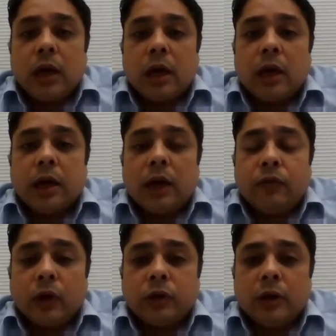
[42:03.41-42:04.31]

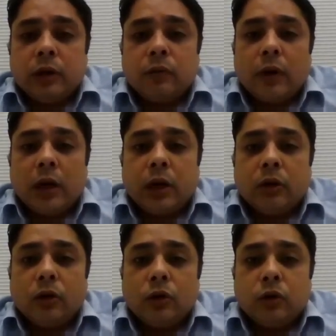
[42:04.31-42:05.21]
Unfortunately,
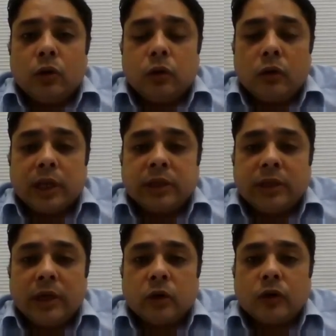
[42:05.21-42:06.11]
due to
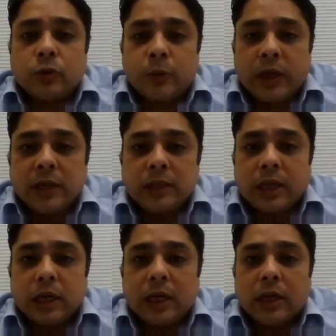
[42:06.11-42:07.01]
constraint of
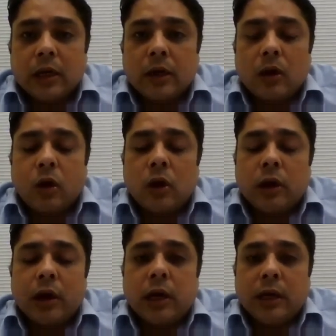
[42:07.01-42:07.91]
space
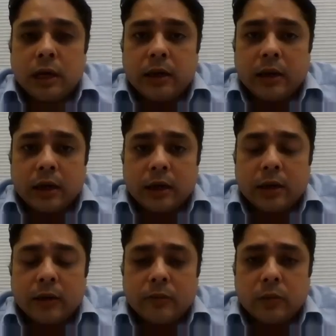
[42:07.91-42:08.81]
or
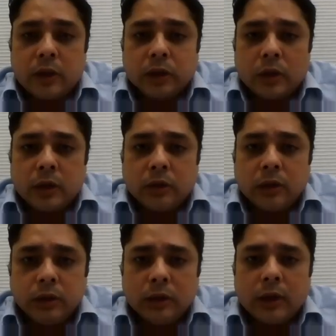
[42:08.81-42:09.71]
earlier
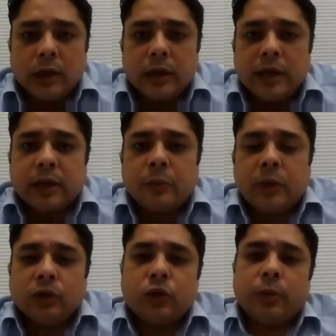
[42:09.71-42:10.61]
installations, it
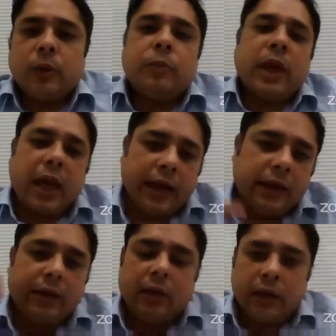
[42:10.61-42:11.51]
appears to be
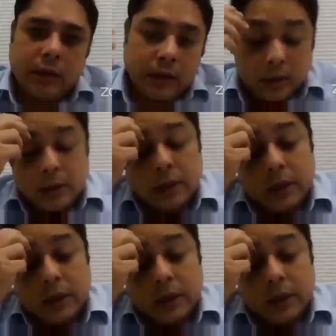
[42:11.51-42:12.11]
behind the